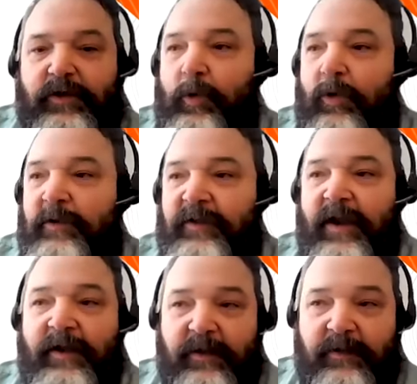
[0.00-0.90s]
Towards
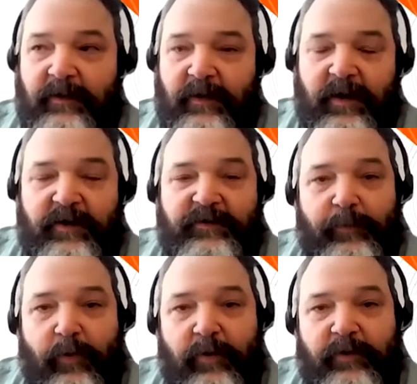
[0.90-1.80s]
that end, it's
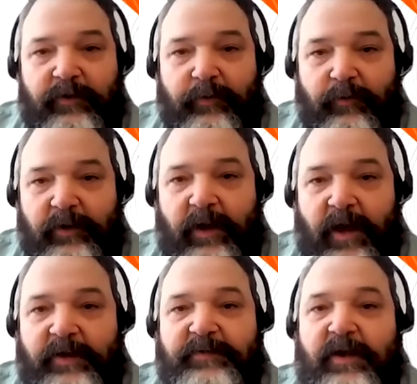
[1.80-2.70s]
important to
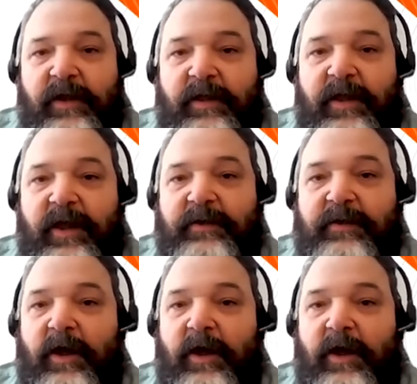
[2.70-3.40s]
realize that